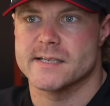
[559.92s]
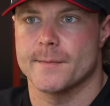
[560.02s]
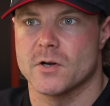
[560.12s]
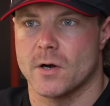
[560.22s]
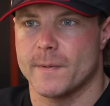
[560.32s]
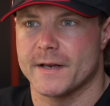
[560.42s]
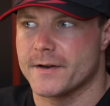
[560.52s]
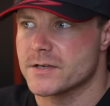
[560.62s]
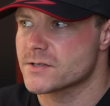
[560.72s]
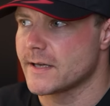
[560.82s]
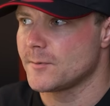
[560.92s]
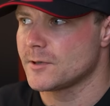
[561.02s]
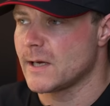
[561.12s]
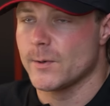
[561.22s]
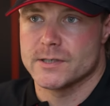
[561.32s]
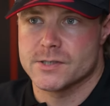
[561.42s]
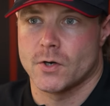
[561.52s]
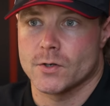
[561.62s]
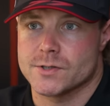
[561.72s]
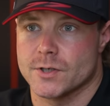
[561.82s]
some competitors they, they will
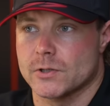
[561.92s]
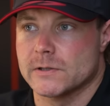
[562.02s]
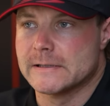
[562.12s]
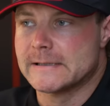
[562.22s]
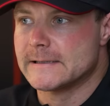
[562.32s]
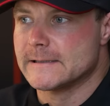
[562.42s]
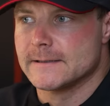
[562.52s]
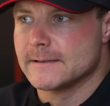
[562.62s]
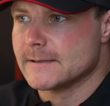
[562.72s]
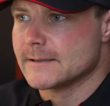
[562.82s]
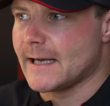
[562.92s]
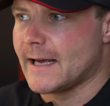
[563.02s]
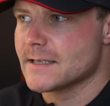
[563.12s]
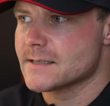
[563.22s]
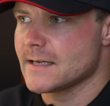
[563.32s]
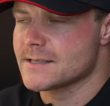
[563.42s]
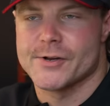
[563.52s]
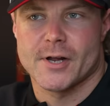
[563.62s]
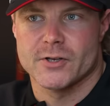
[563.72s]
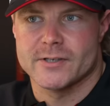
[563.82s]
score. So yeah, it's, it's
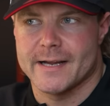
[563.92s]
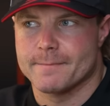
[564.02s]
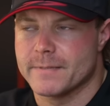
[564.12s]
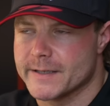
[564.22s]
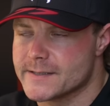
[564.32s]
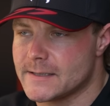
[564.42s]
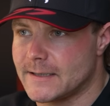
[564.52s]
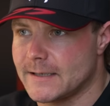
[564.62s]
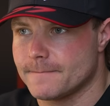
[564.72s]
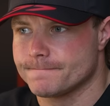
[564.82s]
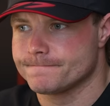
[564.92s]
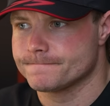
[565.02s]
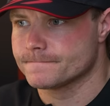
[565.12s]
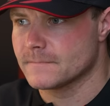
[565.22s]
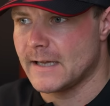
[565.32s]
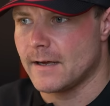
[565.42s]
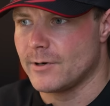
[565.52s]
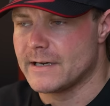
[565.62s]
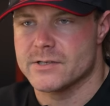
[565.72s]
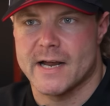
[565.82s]
not a good day. But uh, yeah,
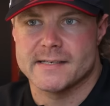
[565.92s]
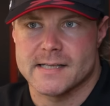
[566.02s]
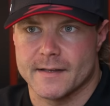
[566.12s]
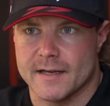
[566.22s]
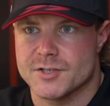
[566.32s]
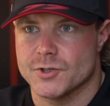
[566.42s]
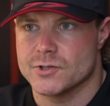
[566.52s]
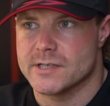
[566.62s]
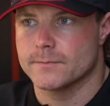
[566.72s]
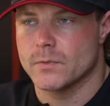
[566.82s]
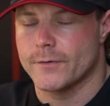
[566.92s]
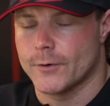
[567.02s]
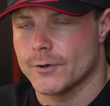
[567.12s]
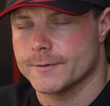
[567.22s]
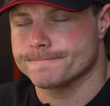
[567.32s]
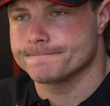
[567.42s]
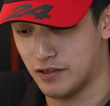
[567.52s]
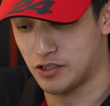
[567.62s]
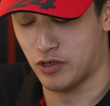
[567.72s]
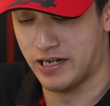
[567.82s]
we need to understand the issues and move forward
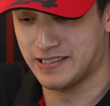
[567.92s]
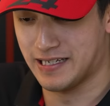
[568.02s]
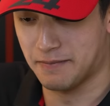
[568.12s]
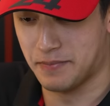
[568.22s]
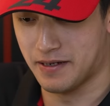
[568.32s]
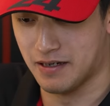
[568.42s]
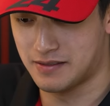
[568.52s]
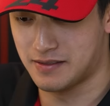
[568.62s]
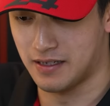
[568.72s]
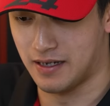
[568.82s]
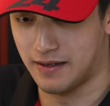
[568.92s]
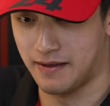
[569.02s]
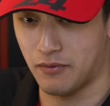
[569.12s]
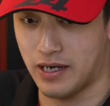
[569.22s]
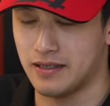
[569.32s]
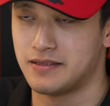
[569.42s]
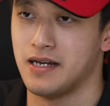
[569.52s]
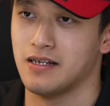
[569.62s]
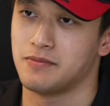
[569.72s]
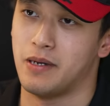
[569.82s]
frustrating because uh, I think we had a
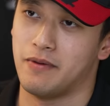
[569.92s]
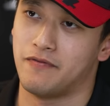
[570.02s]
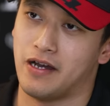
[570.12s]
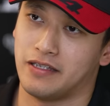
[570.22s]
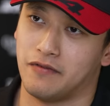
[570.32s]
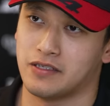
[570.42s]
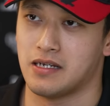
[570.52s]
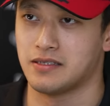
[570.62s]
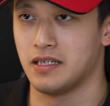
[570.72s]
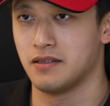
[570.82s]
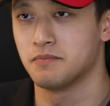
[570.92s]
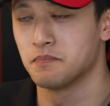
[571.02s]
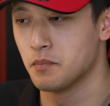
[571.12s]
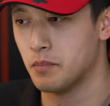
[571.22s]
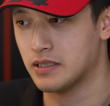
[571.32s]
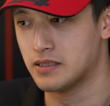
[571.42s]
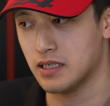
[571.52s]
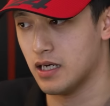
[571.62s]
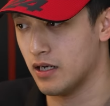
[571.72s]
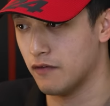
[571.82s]
chance maybe fighting for something, but
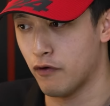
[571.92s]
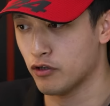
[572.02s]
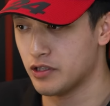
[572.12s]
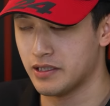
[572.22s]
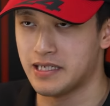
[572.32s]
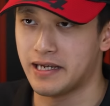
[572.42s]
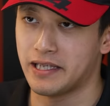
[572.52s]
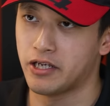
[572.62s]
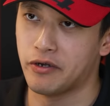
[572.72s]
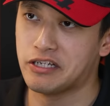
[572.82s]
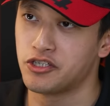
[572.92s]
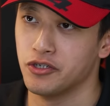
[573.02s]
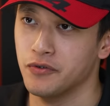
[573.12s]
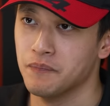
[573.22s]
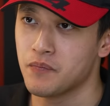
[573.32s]
uh, unfortunately technical issue